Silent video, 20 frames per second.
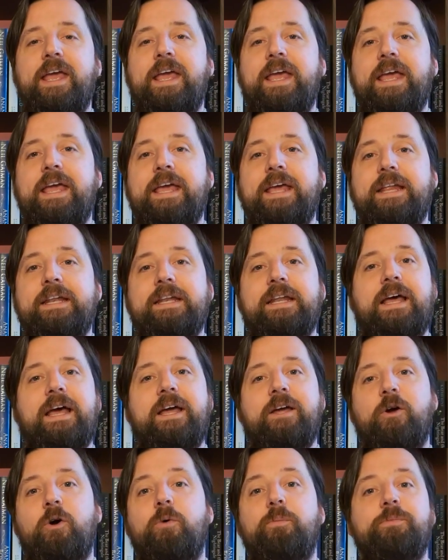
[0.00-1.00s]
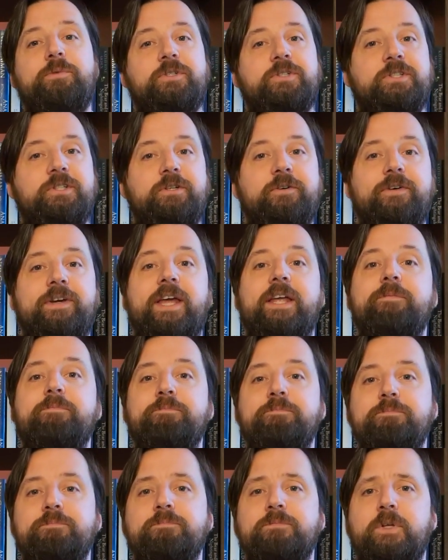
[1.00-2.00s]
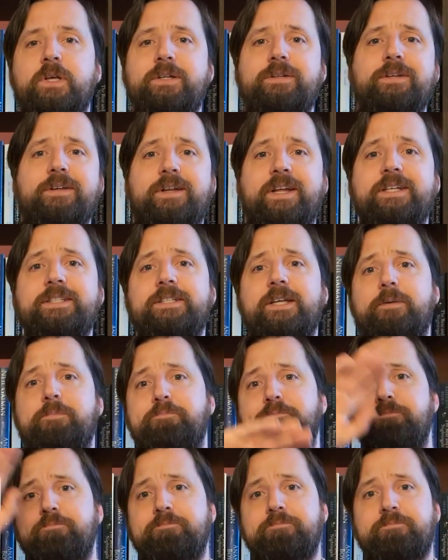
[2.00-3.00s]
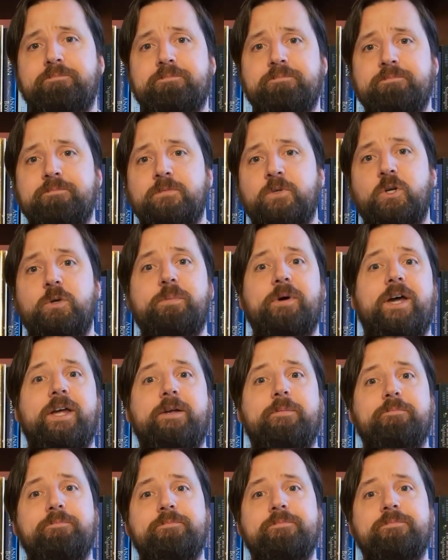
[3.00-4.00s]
and I hope to see you again. Until next time, goodbye.